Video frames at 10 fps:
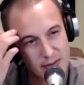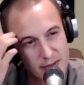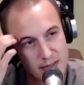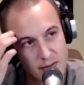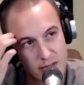
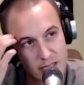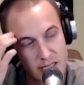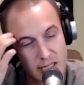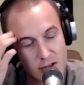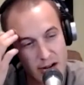the
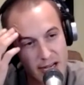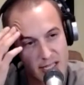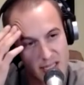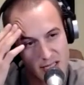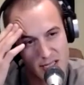
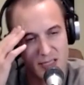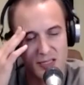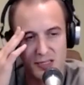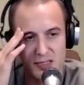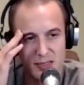T-Trax,
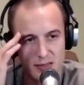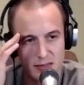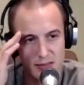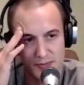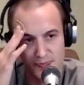
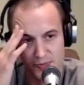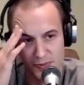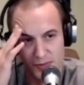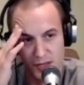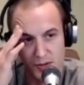
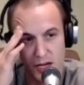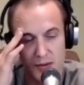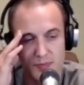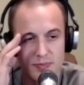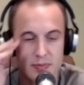the